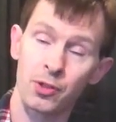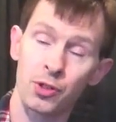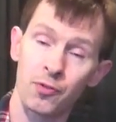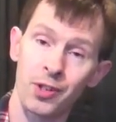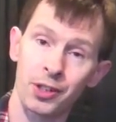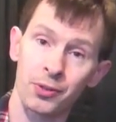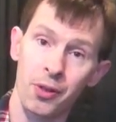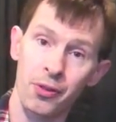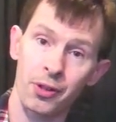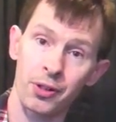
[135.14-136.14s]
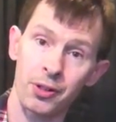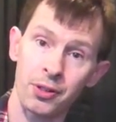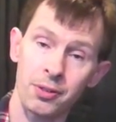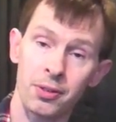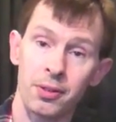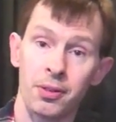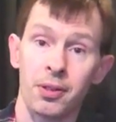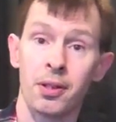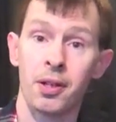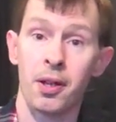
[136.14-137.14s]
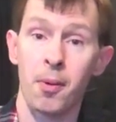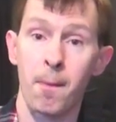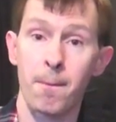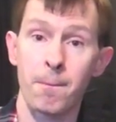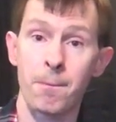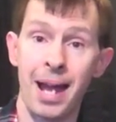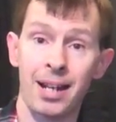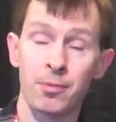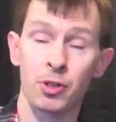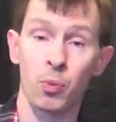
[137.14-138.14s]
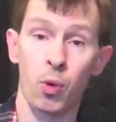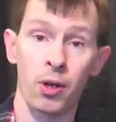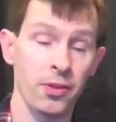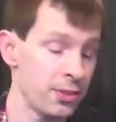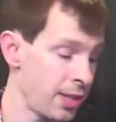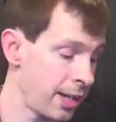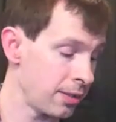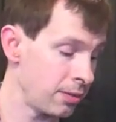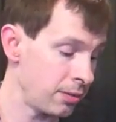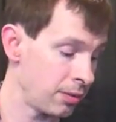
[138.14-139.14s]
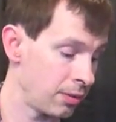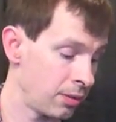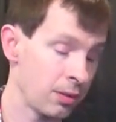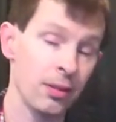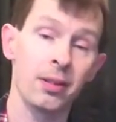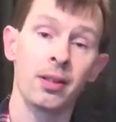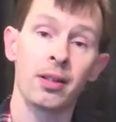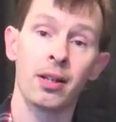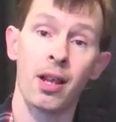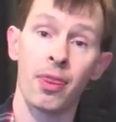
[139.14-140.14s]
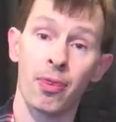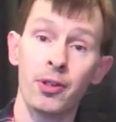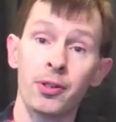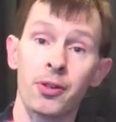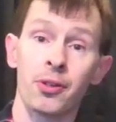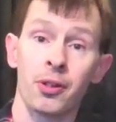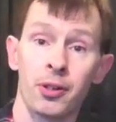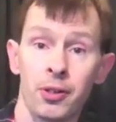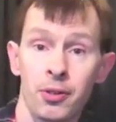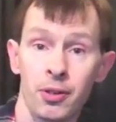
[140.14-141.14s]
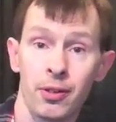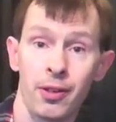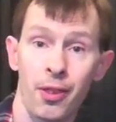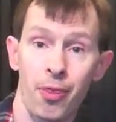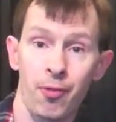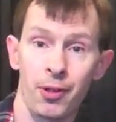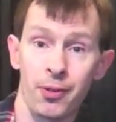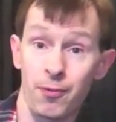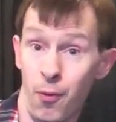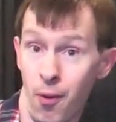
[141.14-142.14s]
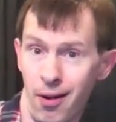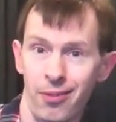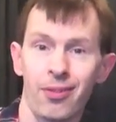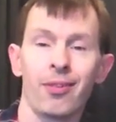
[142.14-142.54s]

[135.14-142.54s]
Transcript: two finger on the third, back up to the one on the second, three on the third, three on the fourth.